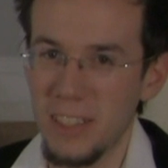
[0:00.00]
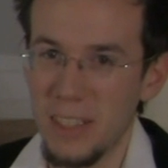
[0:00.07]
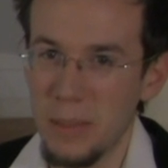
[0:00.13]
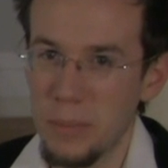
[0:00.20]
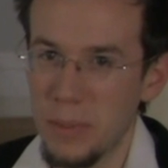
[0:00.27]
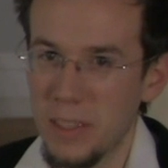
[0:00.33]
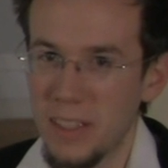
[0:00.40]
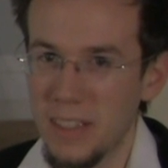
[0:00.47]

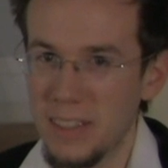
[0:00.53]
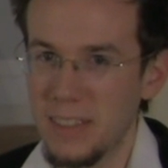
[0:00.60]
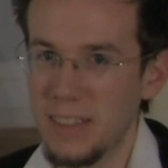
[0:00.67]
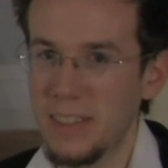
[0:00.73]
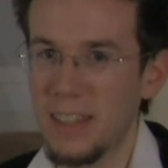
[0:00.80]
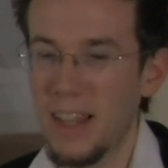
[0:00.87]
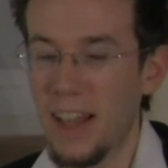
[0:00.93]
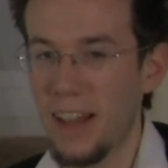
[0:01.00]
G, B,
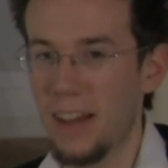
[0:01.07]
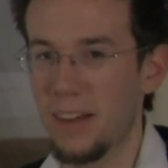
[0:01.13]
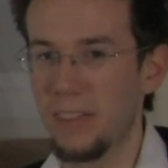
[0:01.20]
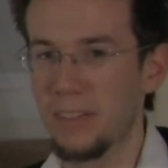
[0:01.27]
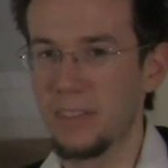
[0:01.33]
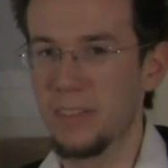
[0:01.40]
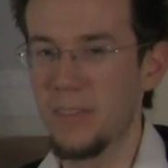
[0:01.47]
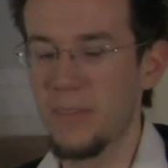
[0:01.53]
D,
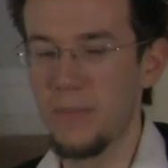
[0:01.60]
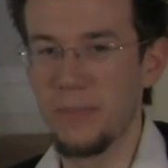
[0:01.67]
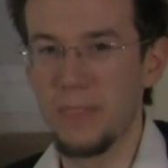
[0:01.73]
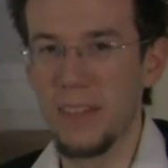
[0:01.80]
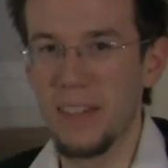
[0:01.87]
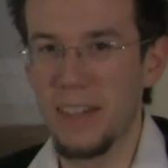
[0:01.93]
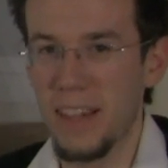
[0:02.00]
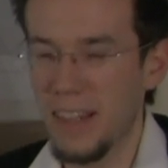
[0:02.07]
F.
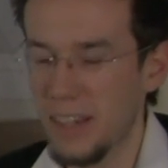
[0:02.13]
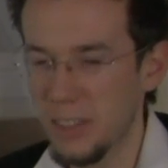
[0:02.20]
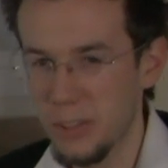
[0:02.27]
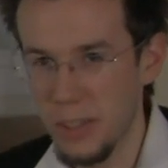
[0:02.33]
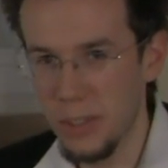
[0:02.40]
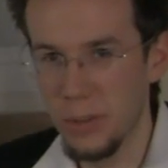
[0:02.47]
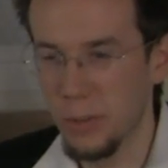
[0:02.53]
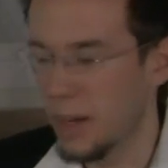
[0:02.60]
Okay,
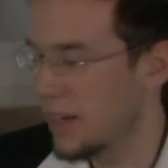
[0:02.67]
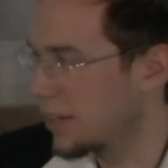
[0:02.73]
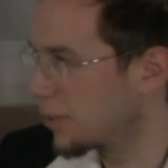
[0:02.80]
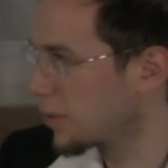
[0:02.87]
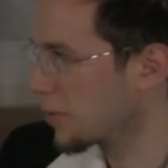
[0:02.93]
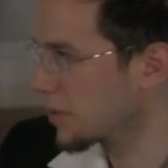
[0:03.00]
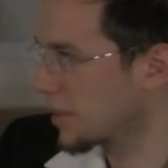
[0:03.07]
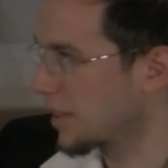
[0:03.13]
so you'd
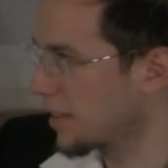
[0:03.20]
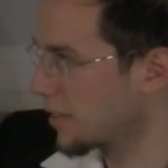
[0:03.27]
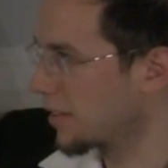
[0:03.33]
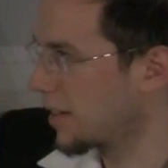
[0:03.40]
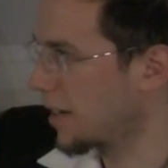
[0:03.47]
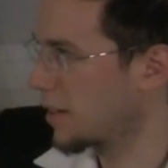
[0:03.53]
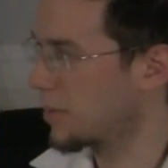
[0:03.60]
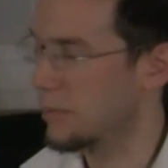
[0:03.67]
write those
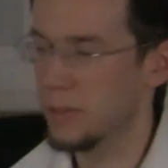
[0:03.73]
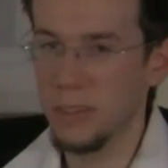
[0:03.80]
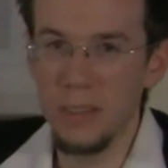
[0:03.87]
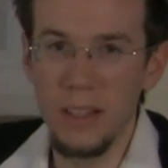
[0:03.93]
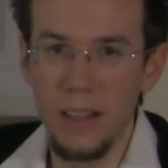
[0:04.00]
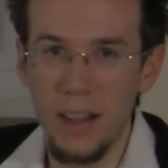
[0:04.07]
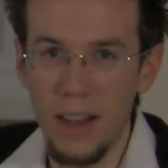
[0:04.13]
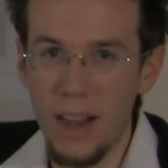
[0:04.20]
letter names
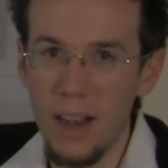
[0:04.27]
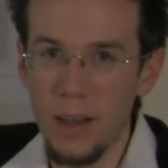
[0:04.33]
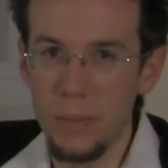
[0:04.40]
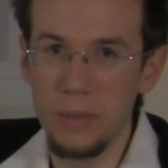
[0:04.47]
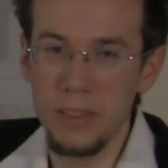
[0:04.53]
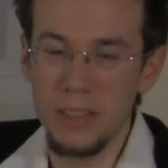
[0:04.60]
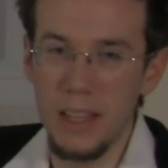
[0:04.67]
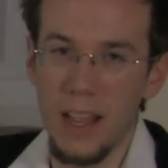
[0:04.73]

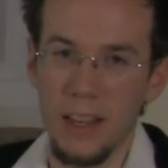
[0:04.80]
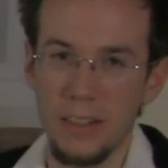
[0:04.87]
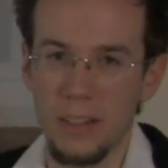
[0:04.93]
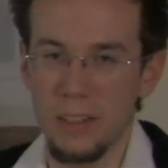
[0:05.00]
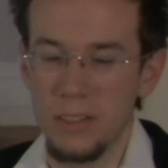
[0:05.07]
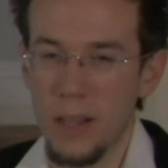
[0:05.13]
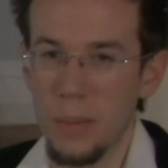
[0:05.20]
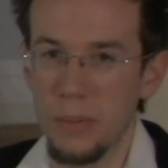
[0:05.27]
up, stacked
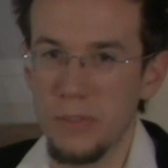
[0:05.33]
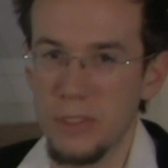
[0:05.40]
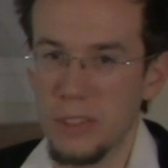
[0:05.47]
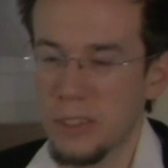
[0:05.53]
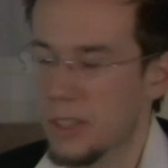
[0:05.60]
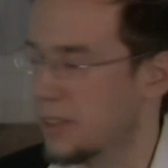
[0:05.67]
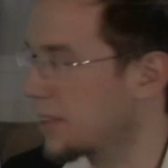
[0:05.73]
on top of each